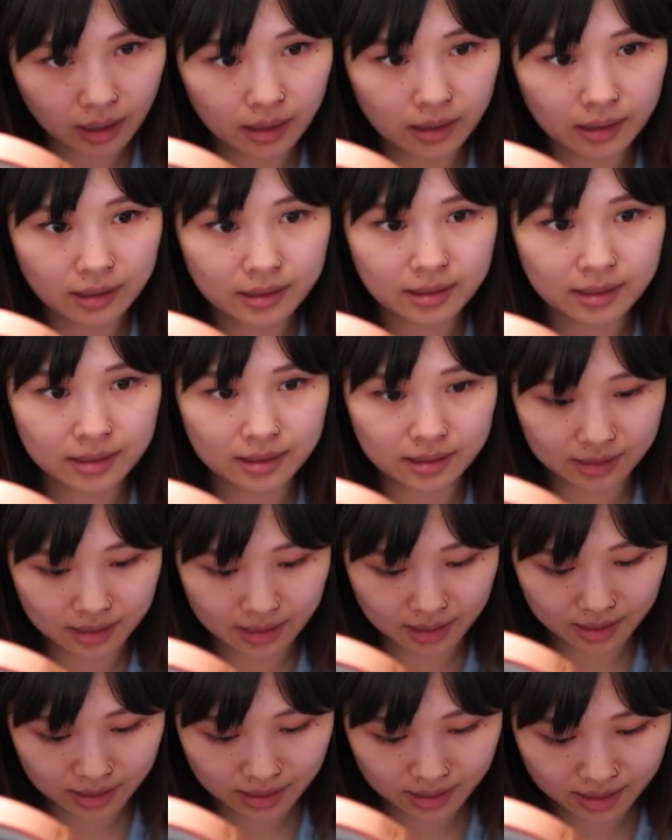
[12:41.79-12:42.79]
unless it's
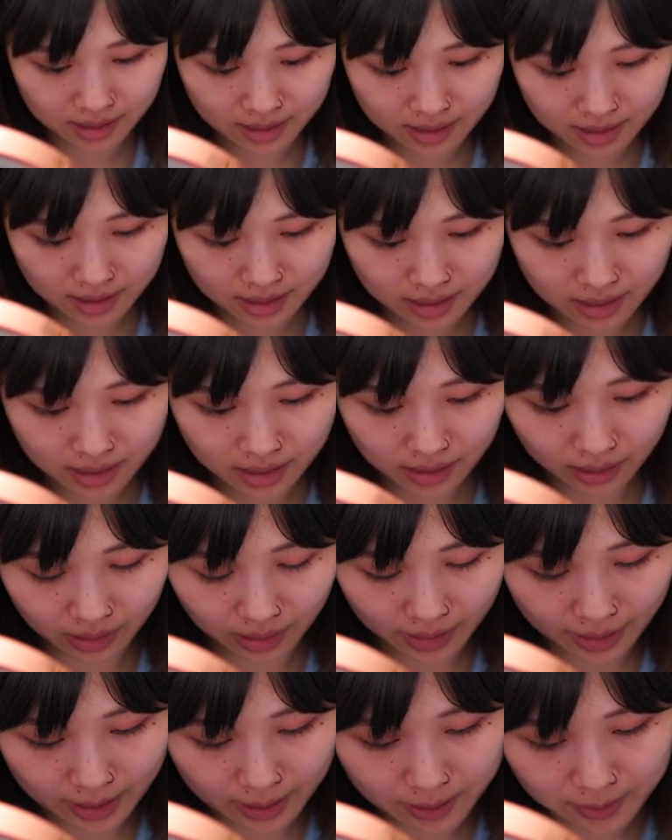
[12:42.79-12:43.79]
like
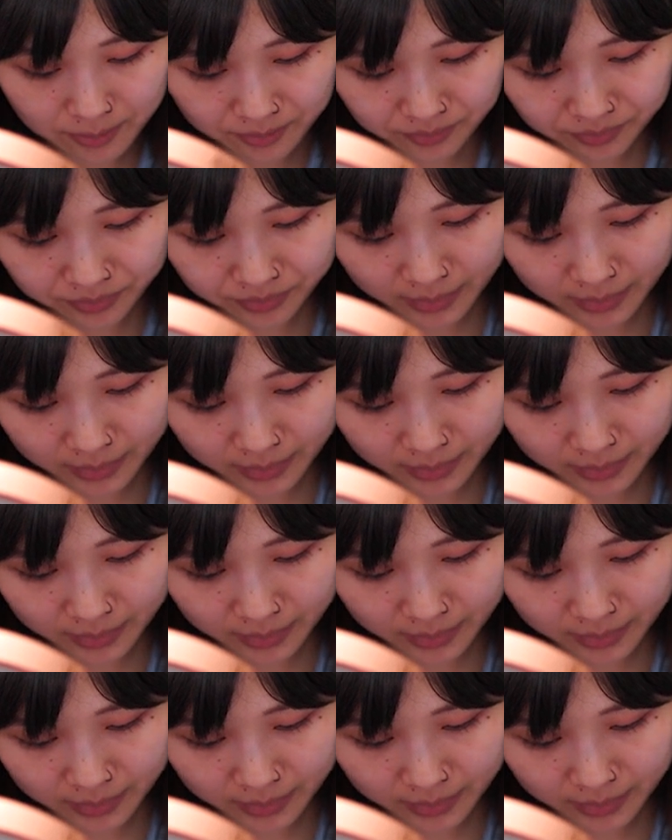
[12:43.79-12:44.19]
glam.